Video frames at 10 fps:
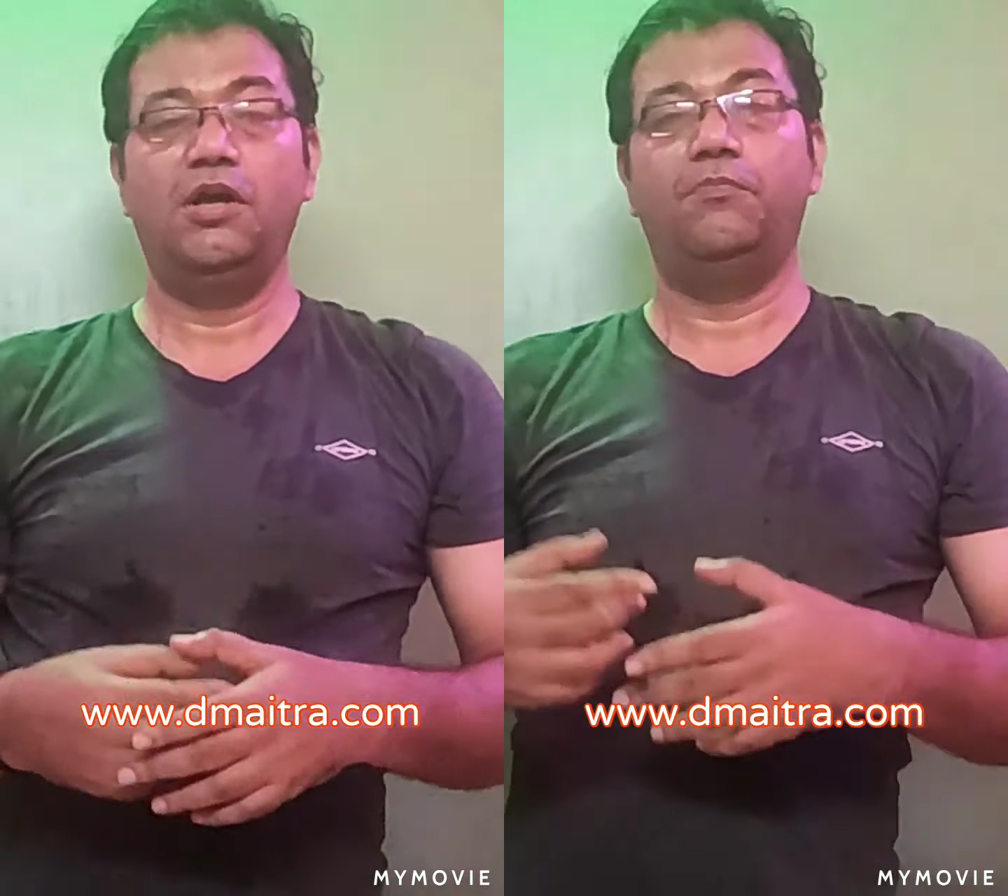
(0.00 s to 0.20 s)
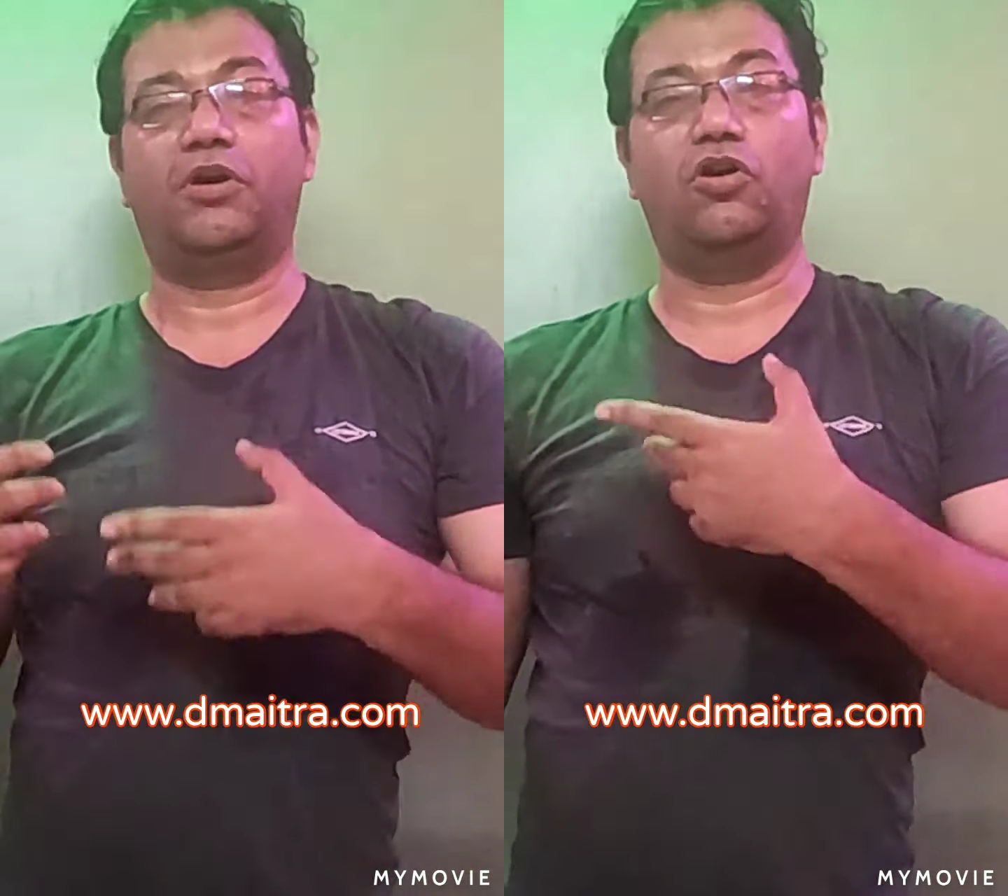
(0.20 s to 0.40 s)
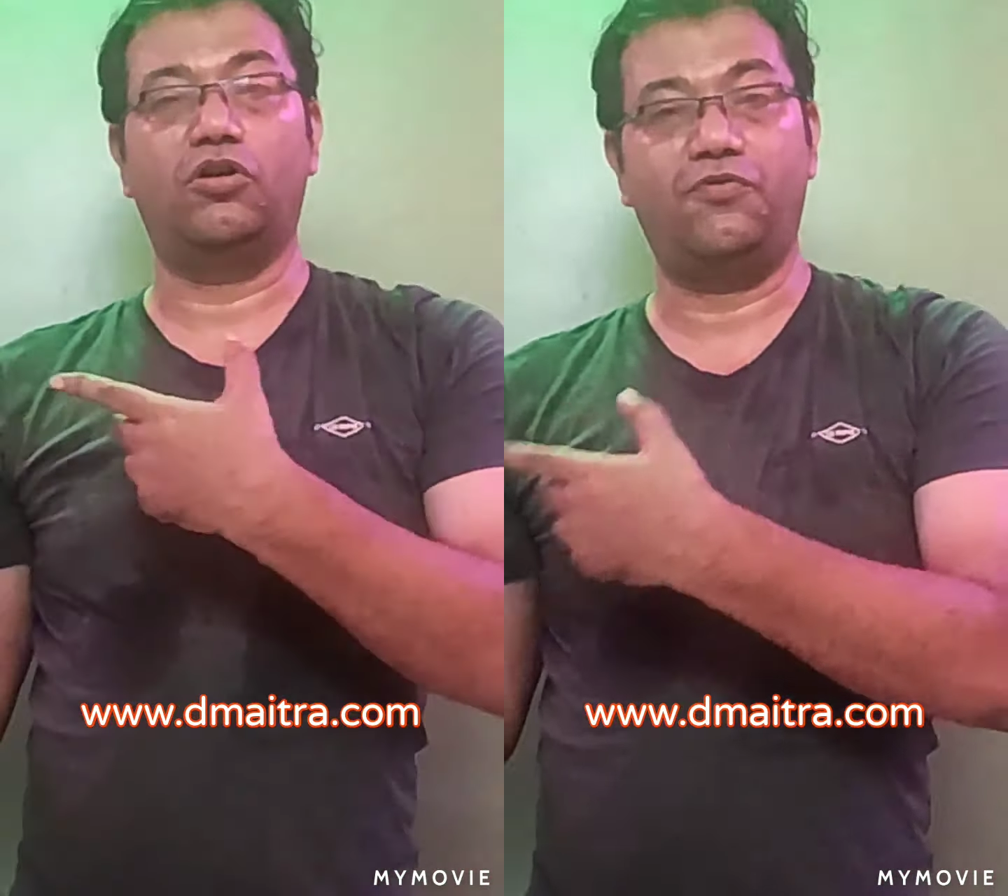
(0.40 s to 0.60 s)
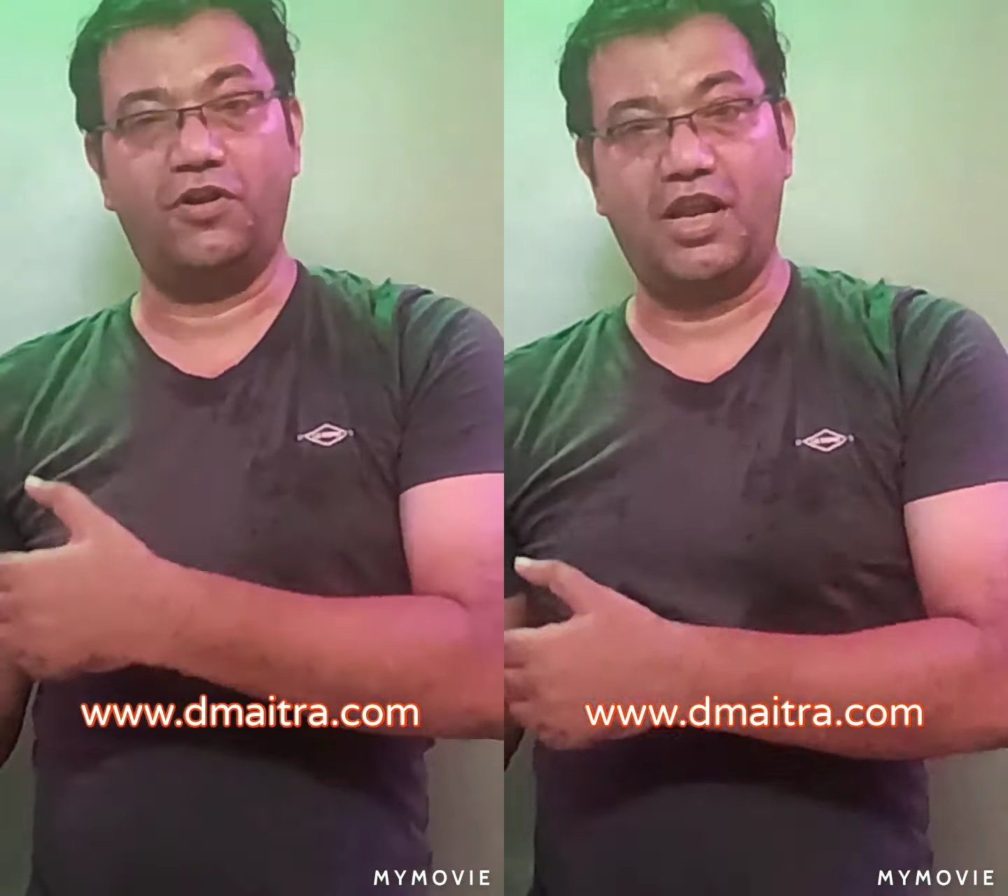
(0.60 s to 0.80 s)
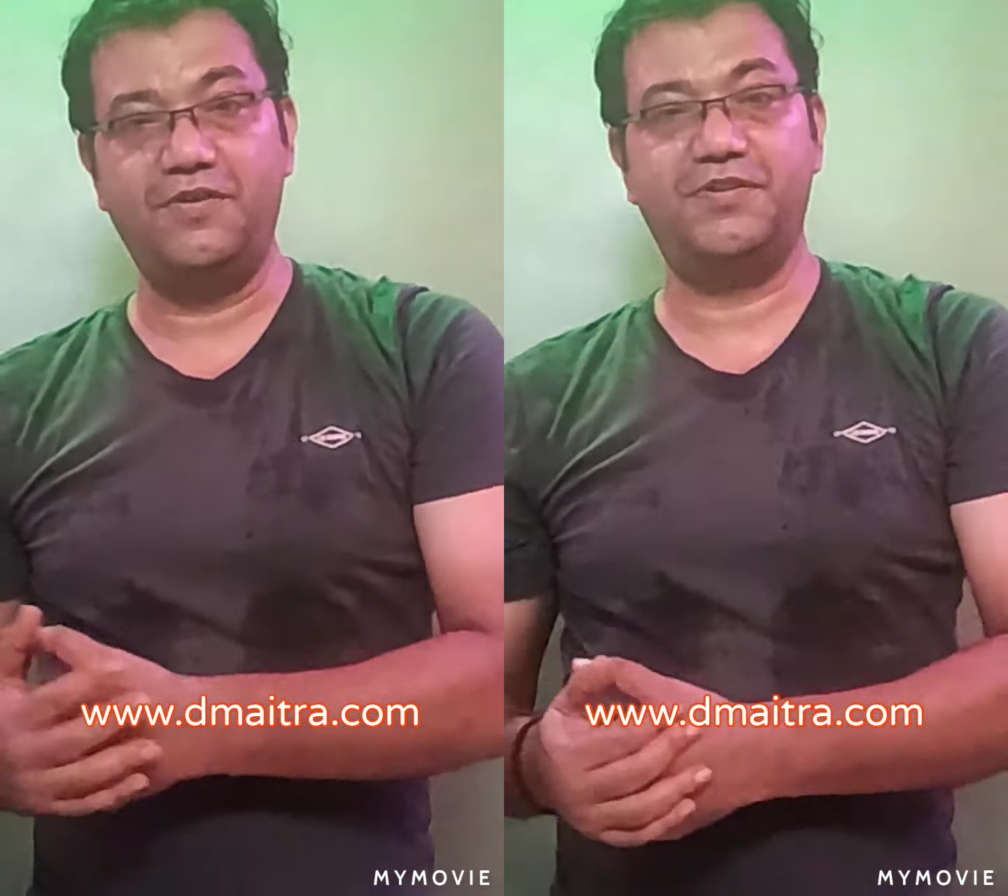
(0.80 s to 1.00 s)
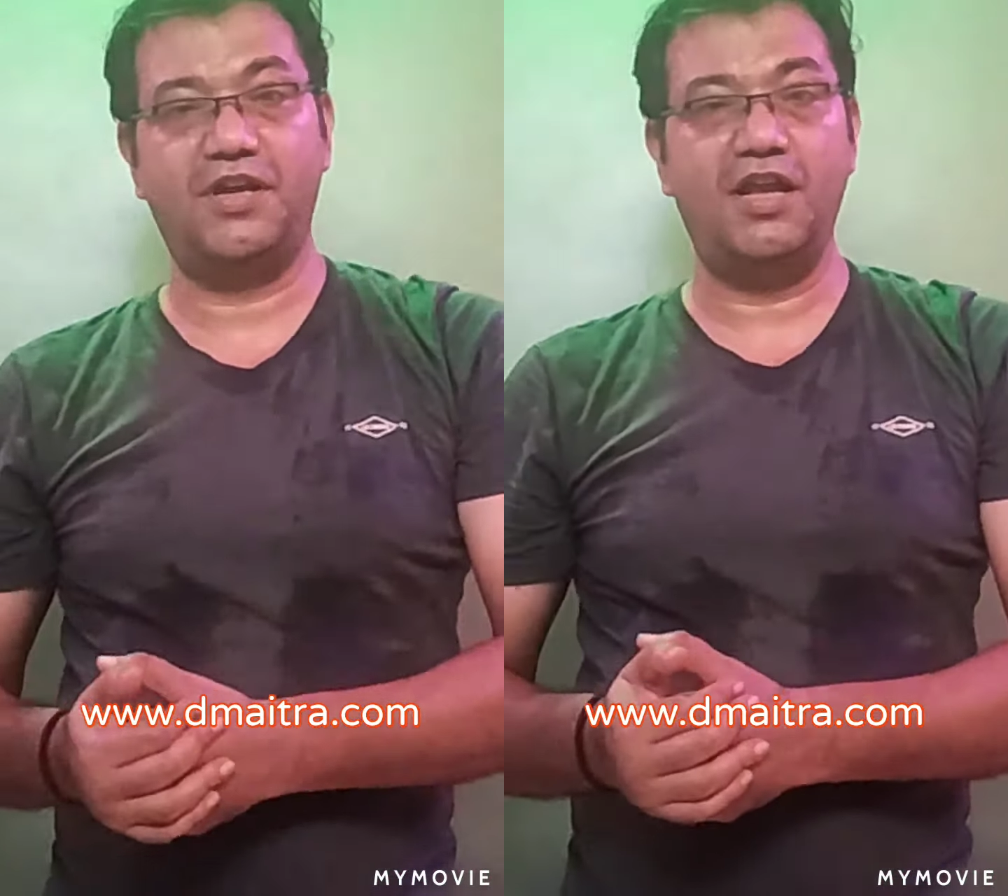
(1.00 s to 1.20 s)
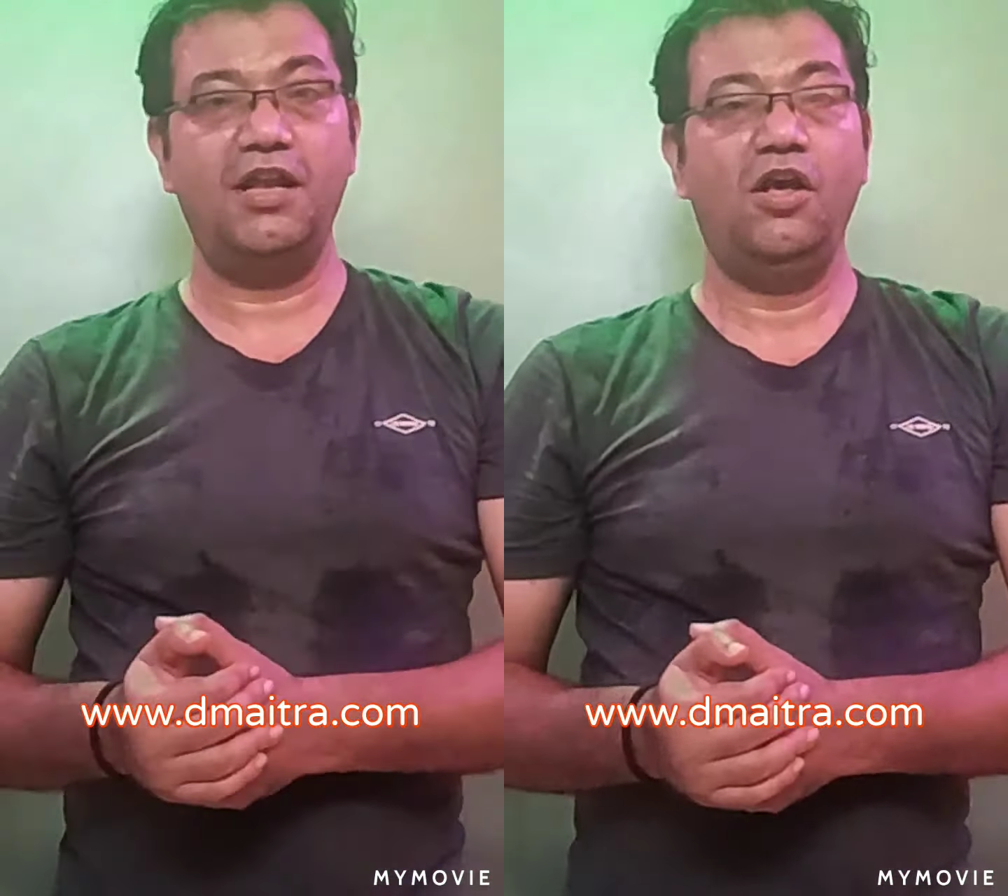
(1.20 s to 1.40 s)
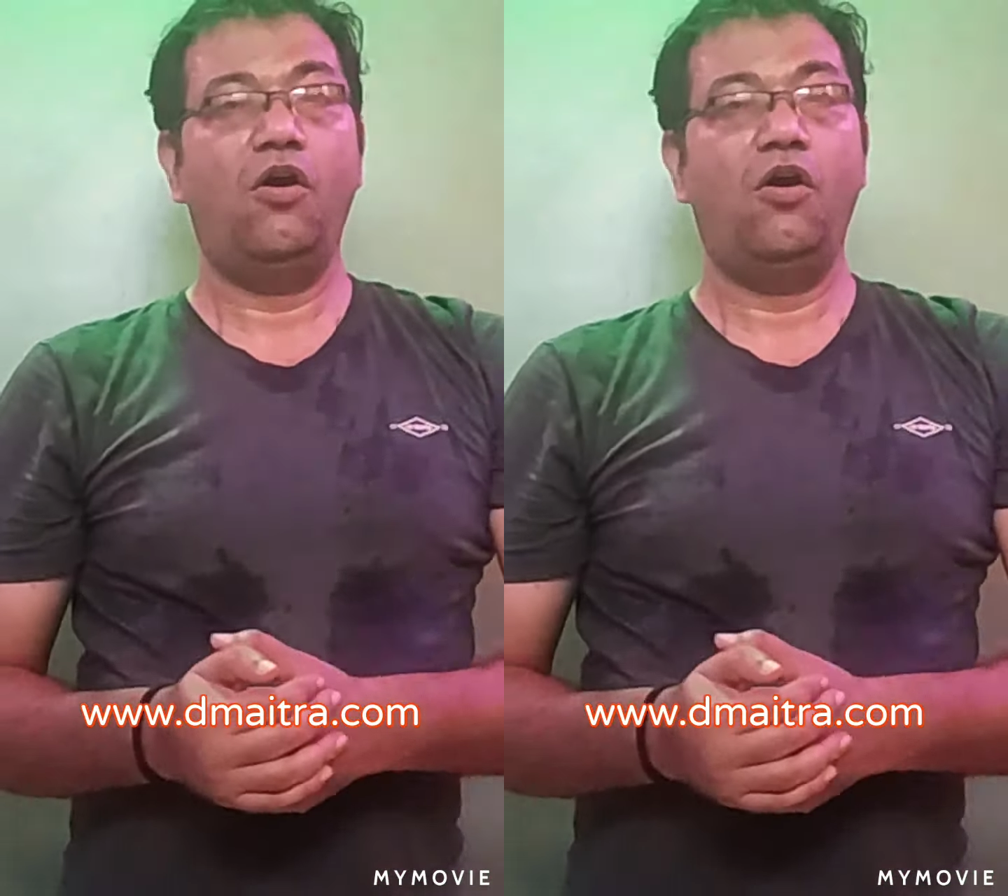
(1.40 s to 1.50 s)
because of your lifestyle,